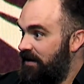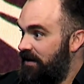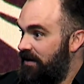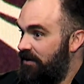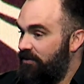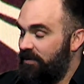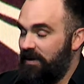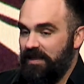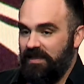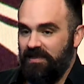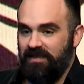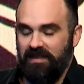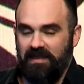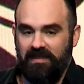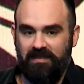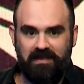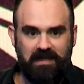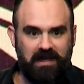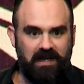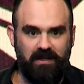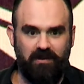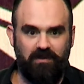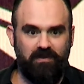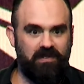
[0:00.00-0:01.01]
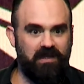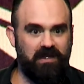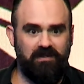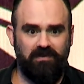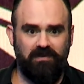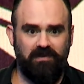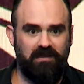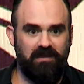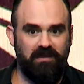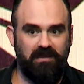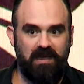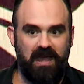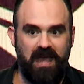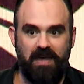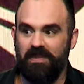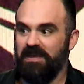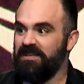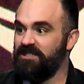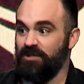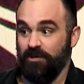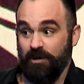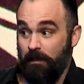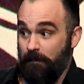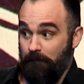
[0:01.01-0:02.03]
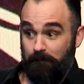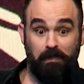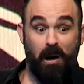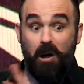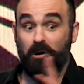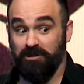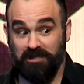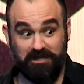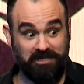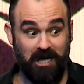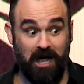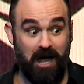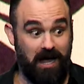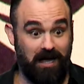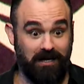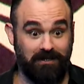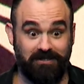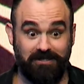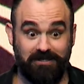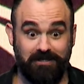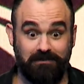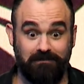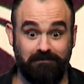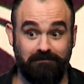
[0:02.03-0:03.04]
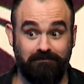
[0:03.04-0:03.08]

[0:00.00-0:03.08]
And this is both sides.